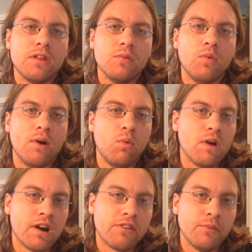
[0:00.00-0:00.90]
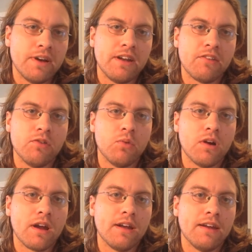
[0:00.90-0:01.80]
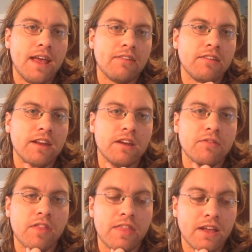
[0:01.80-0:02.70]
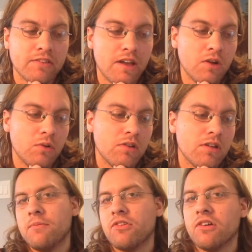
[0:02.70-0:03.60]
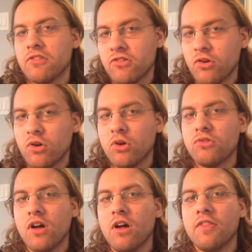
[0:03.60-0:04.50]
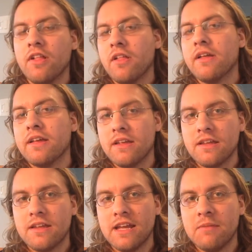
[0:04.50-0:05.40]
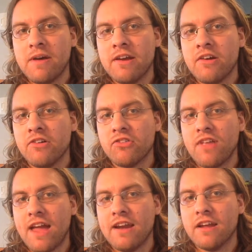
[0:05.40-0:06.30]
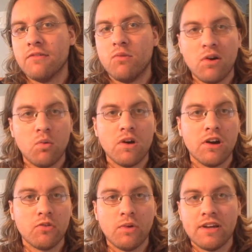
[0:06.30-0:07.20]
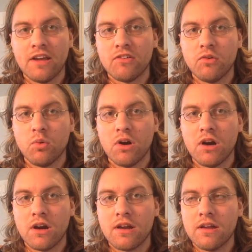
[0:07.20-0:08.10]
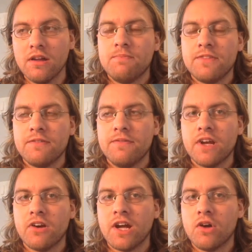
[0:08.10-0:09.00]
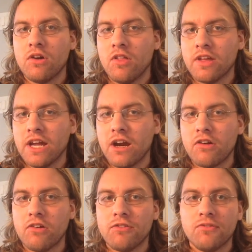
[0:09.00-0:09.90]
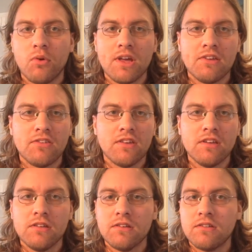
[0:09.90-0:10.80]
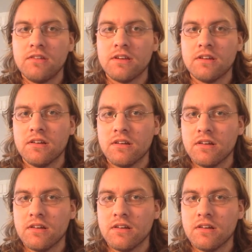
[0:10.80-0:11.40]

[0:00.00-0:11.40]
what works and what doesn't work and testing different things out. I'm sure as the show goes on, they'll get a better understanding of what works, what doesn't work, figuring out all the characters' voices and